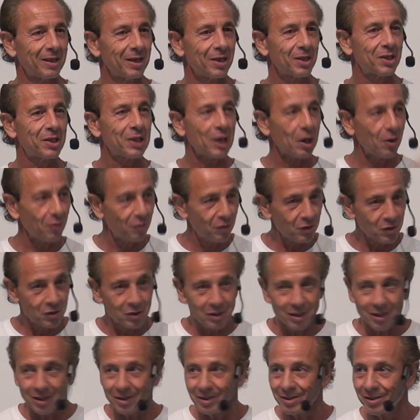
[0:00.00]

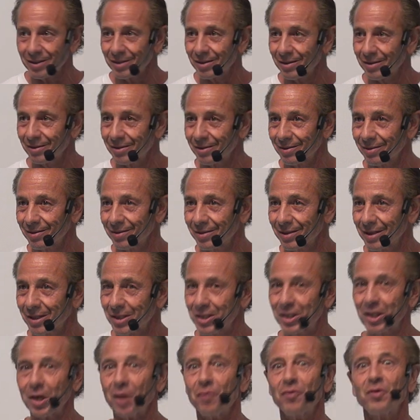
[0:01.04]
selfishness,
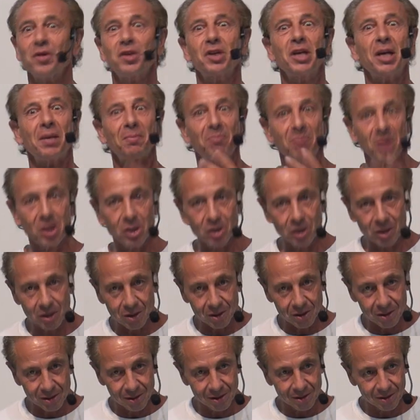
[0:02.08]
selfish
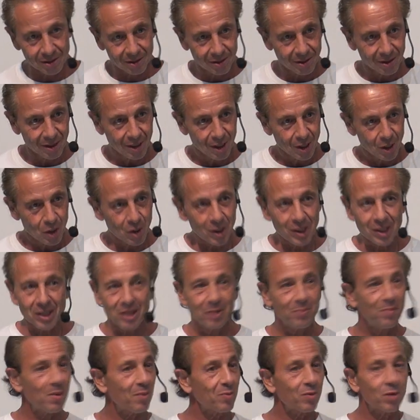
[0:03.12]
ambitions. You can
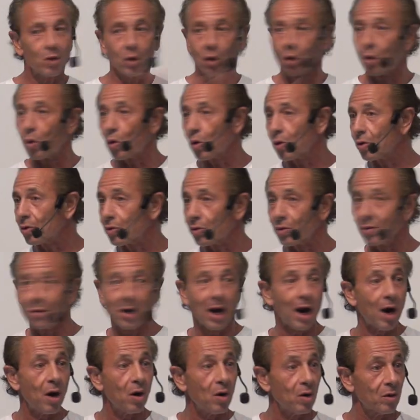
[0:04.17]
remember the core of their
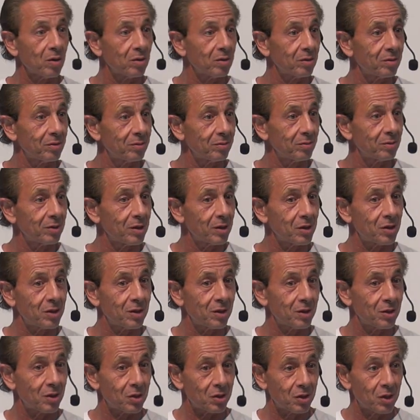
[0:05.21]
heart is
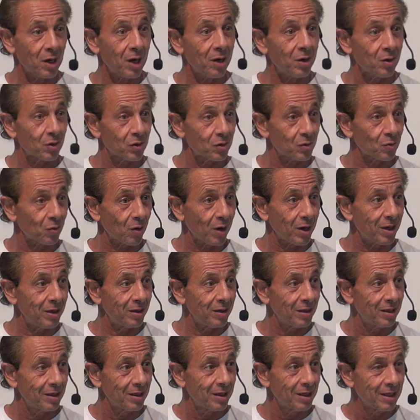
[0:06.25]
the desires, right?
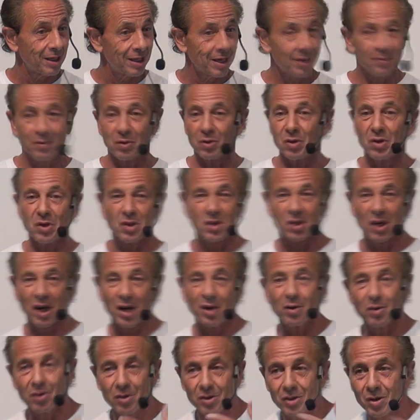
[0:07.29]
If their
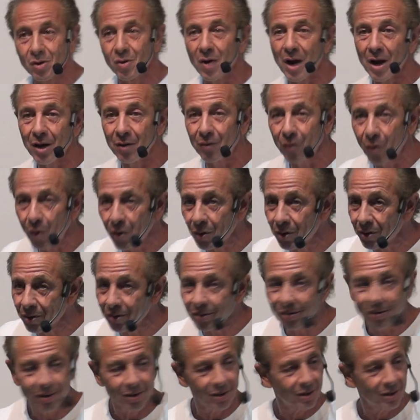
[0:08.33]
desires are out of order,